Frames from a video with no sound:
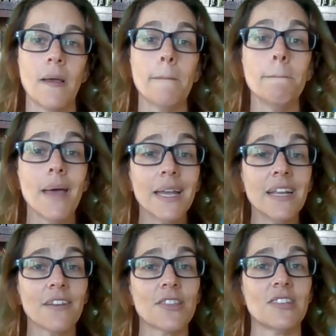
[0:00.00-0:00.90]

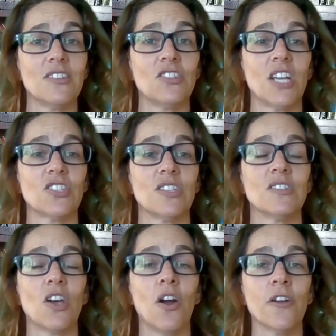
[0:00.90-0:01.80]
Many of the
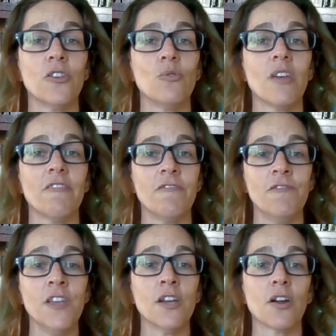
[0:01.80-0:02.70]
suggestions argue that
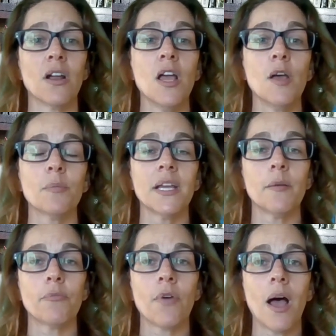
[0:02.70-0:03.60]
fear played a
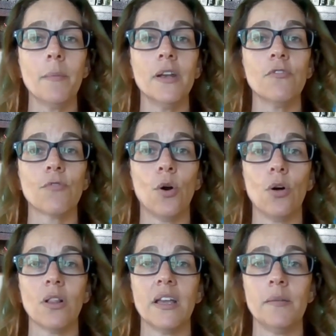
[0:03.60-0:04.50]
prominent
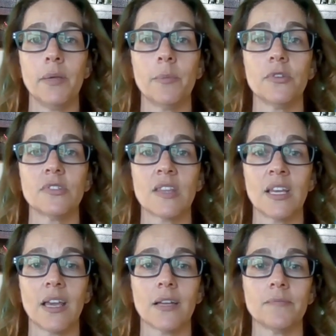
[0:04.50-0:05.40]
role in people's
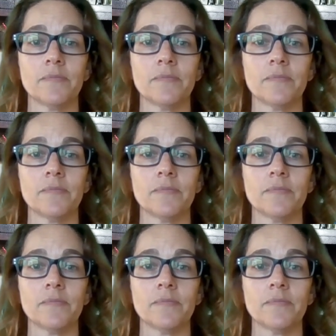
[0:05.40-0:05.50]
thinking.